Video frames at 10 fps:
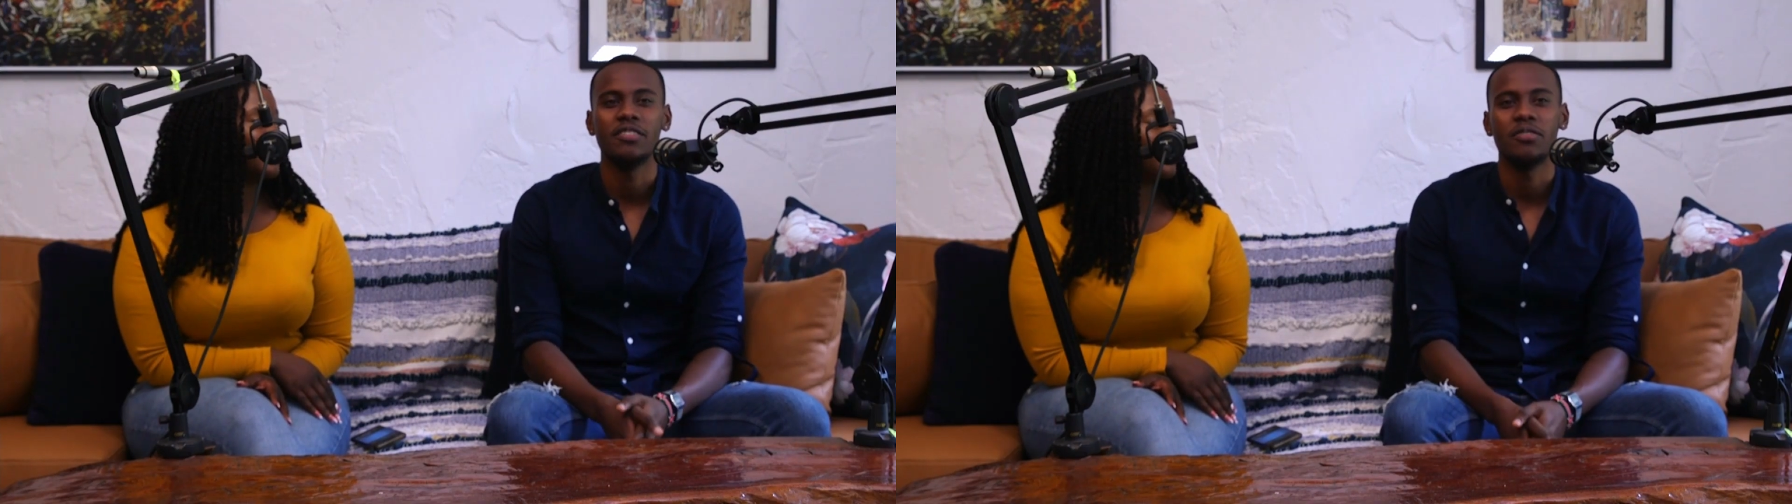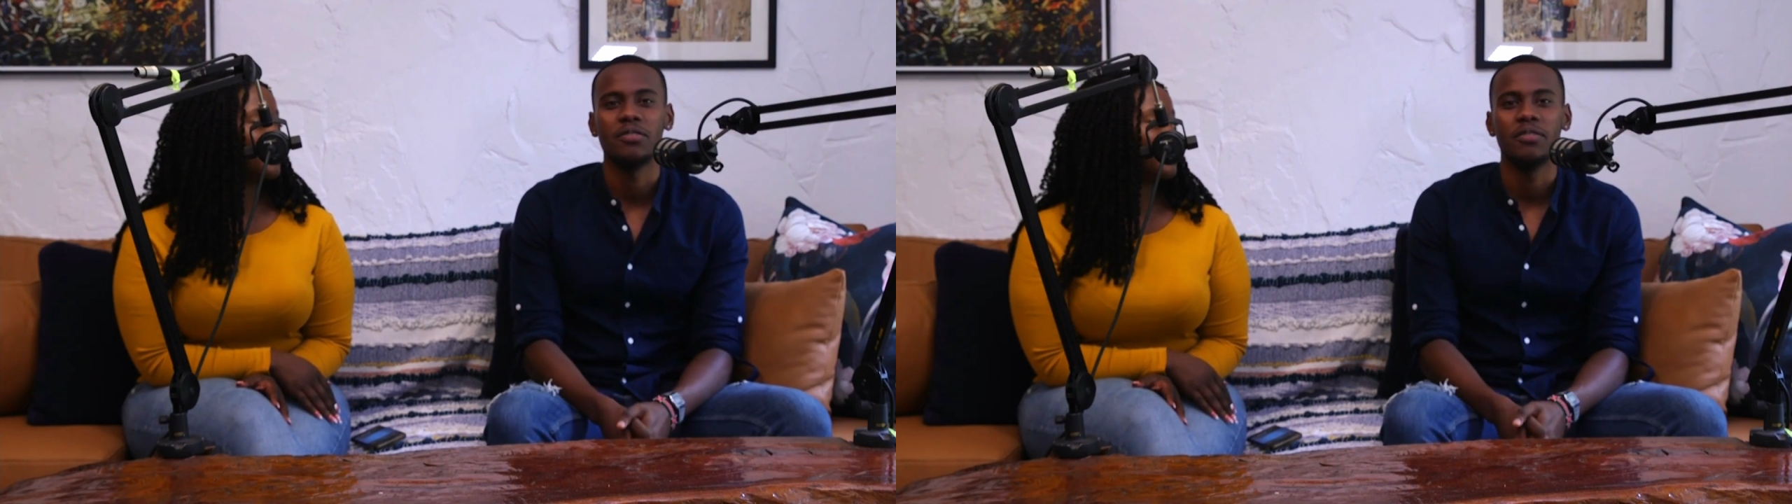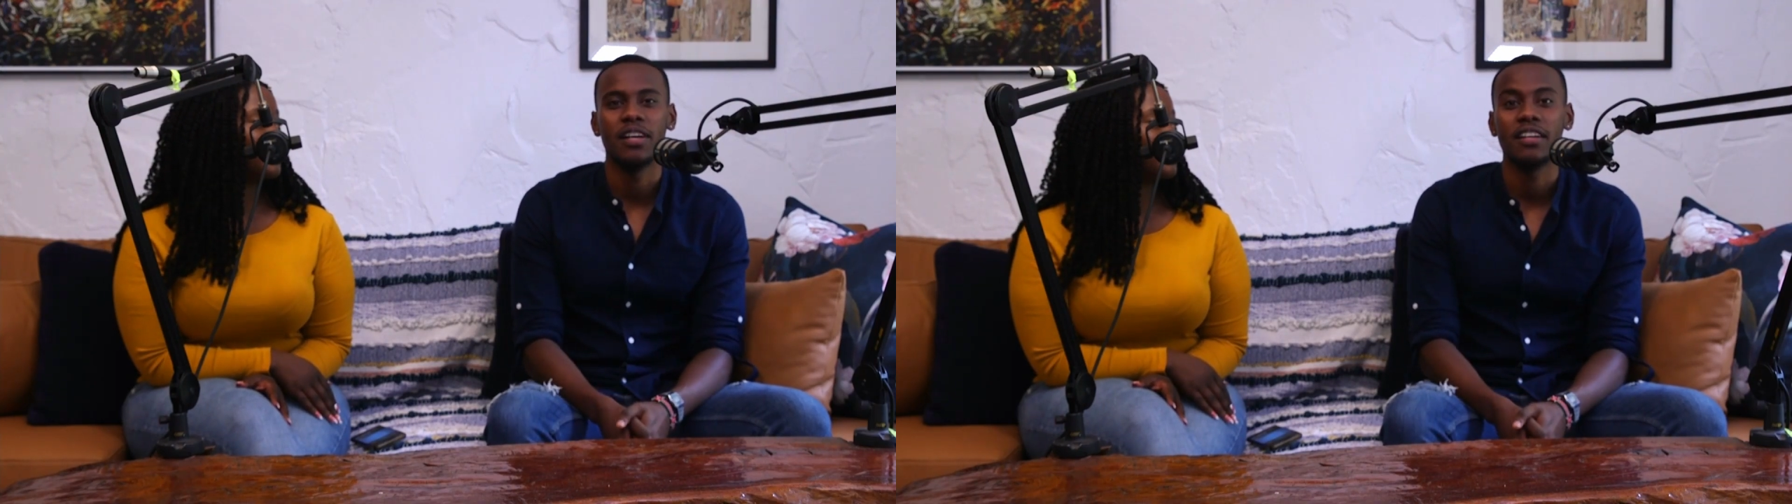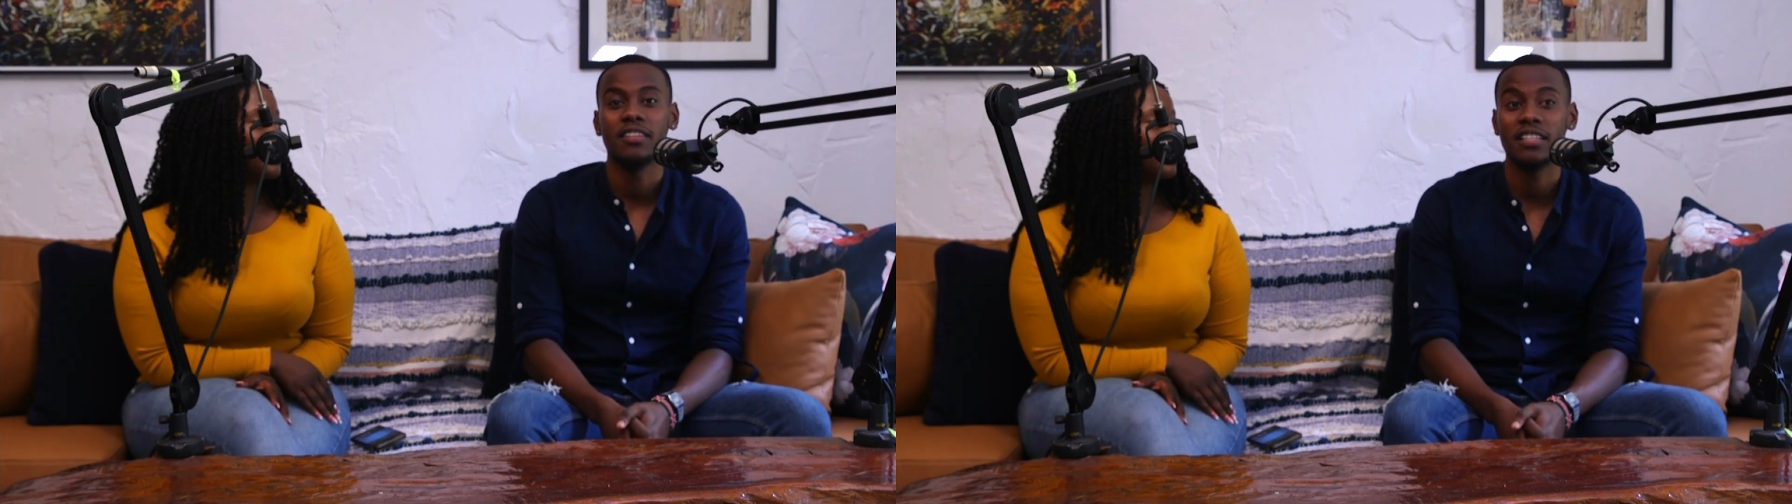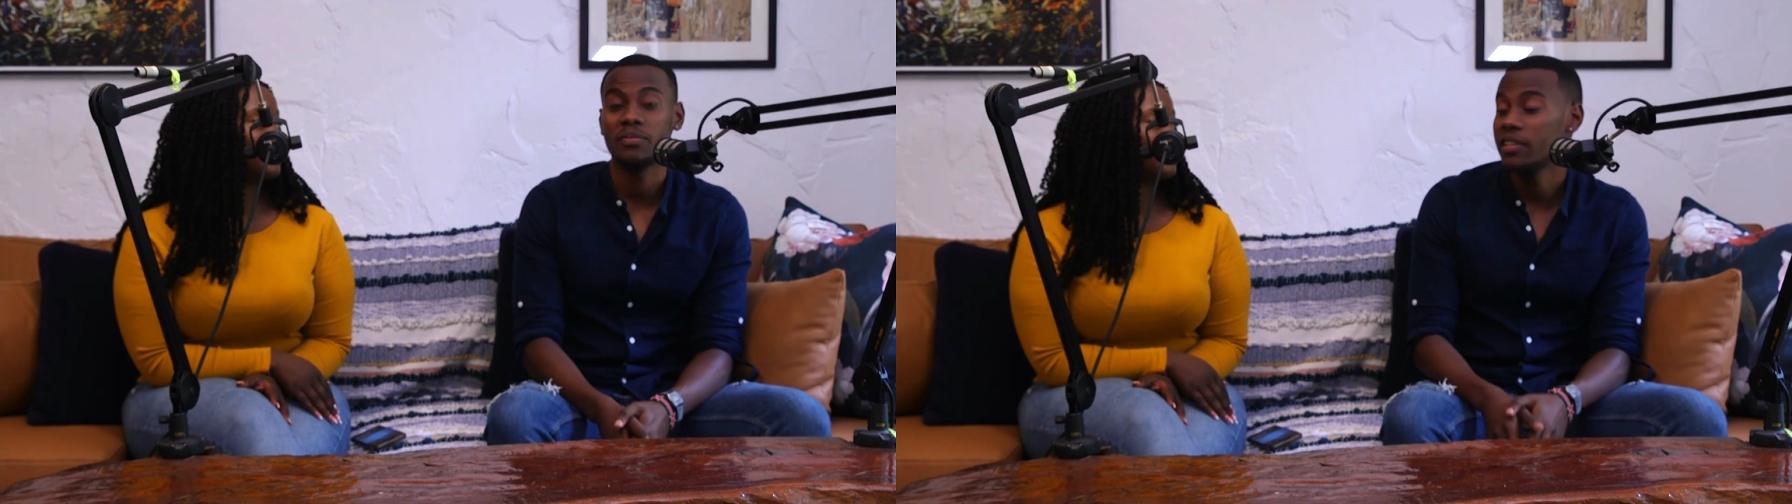So yeah,
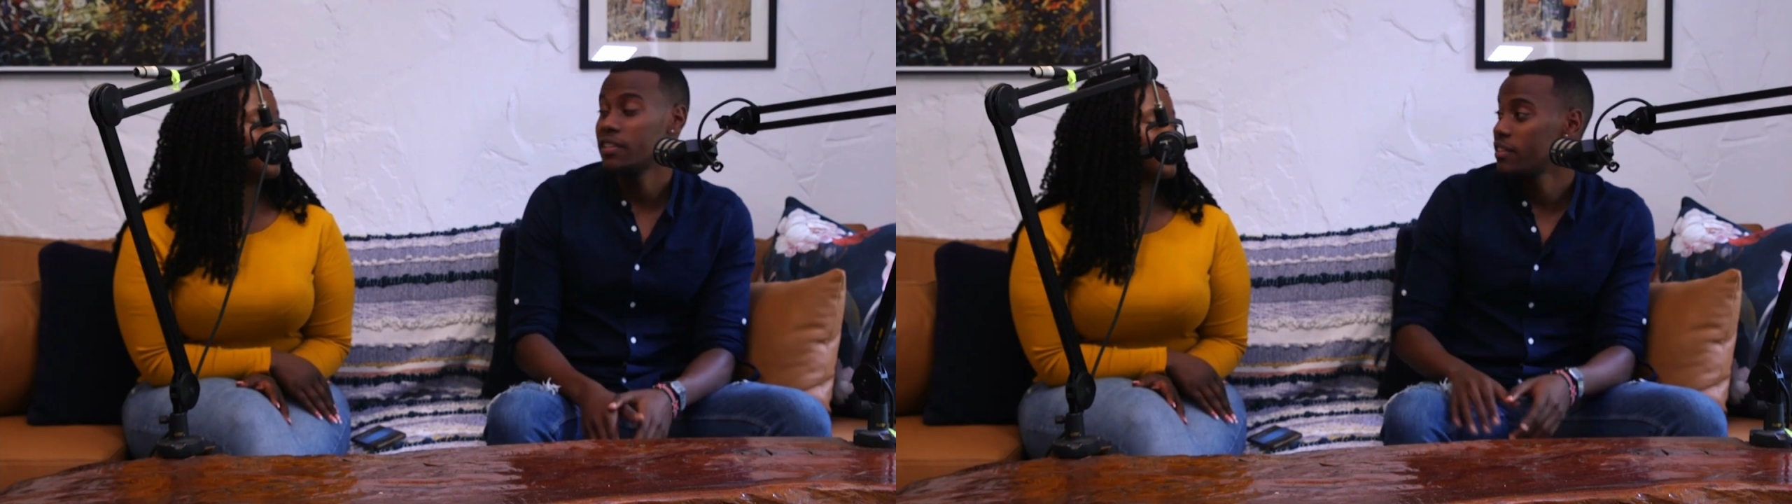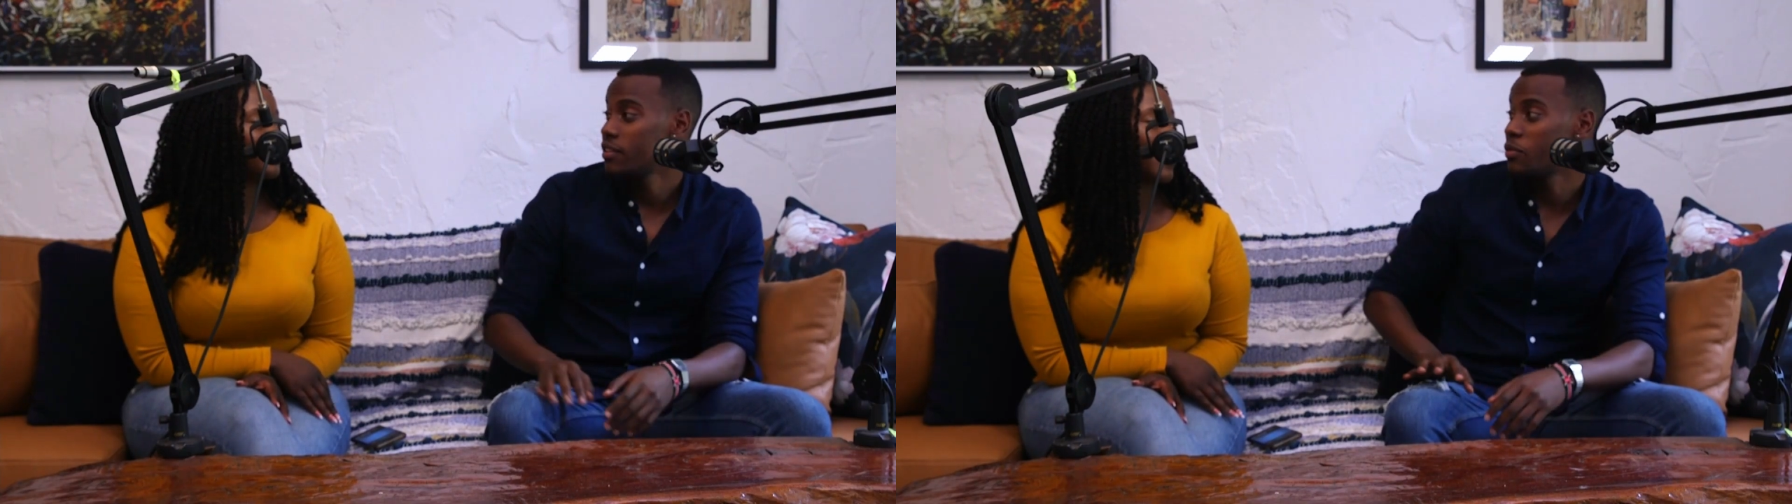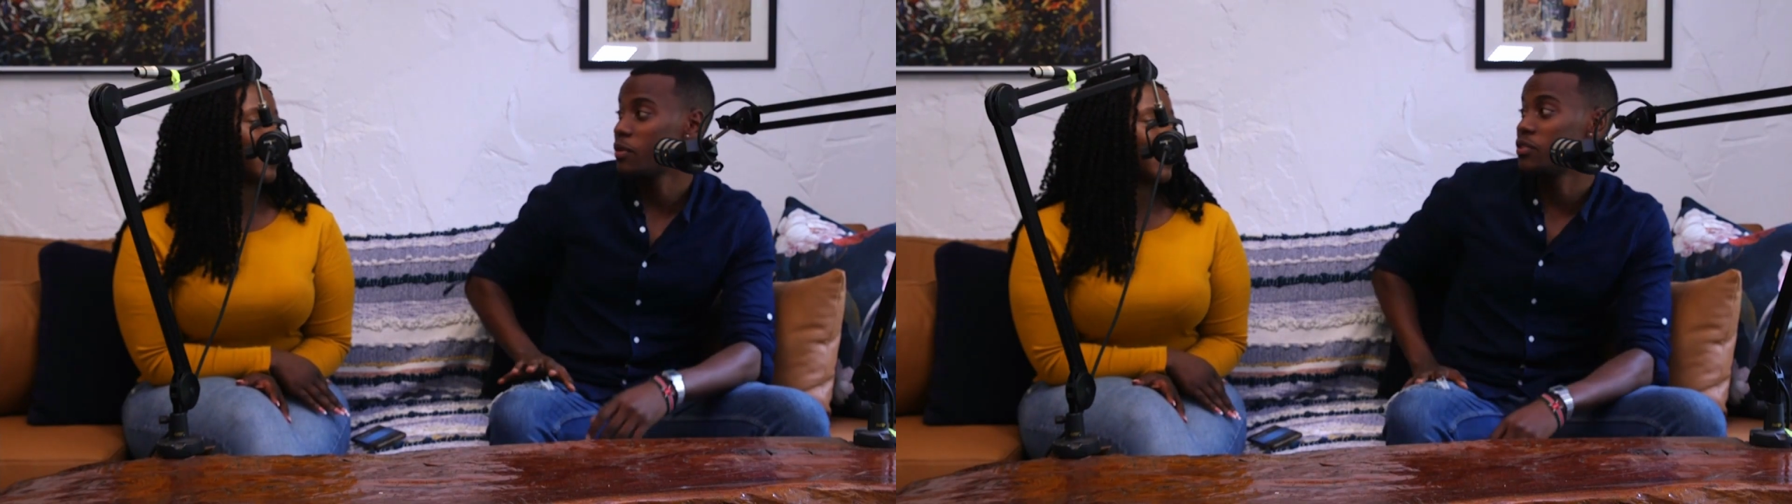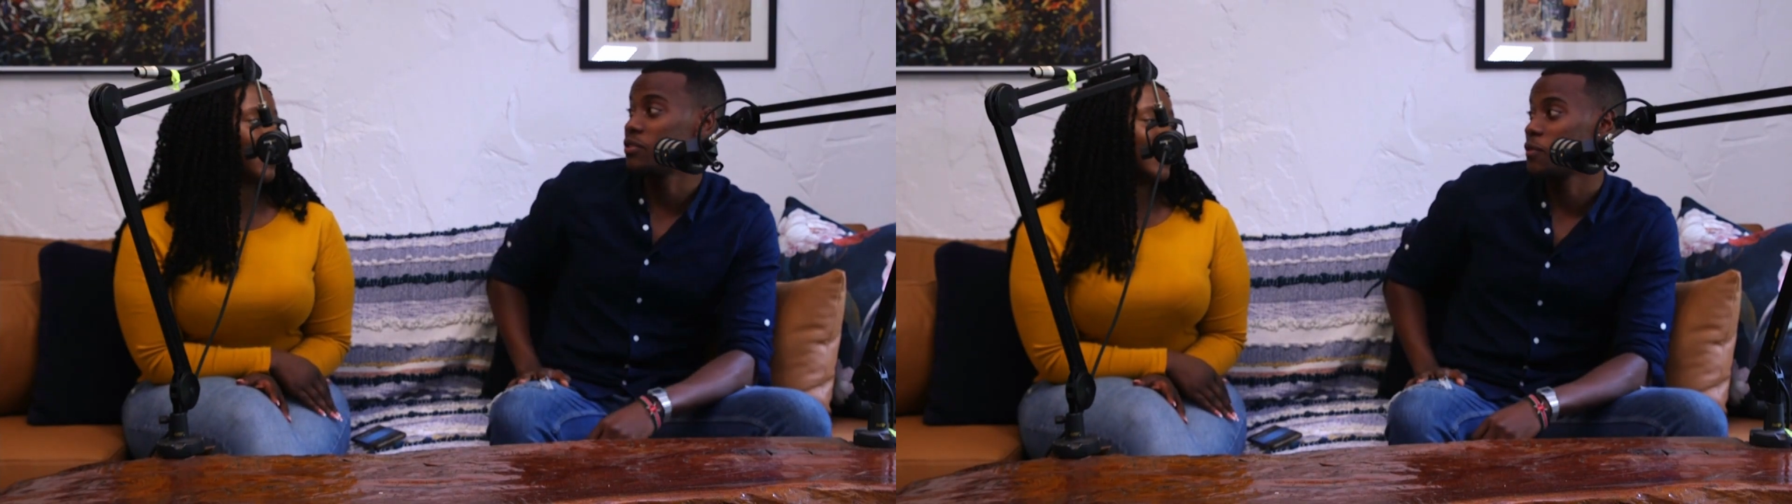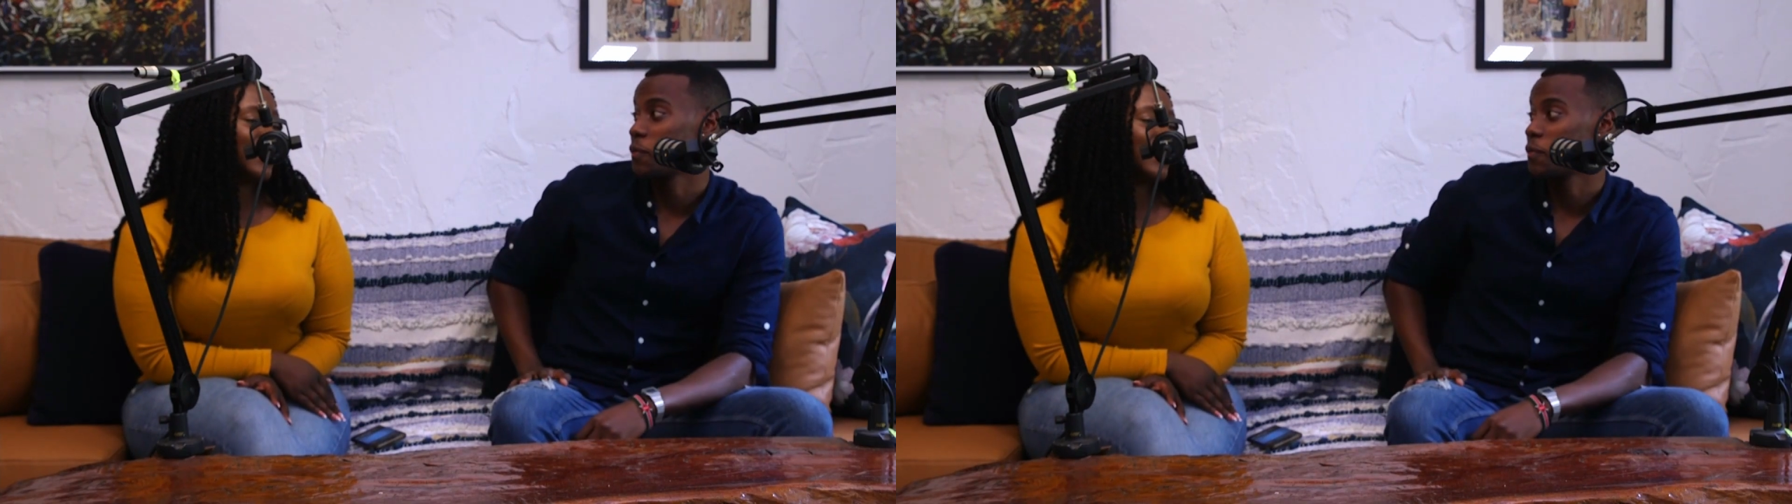that's me. What about you?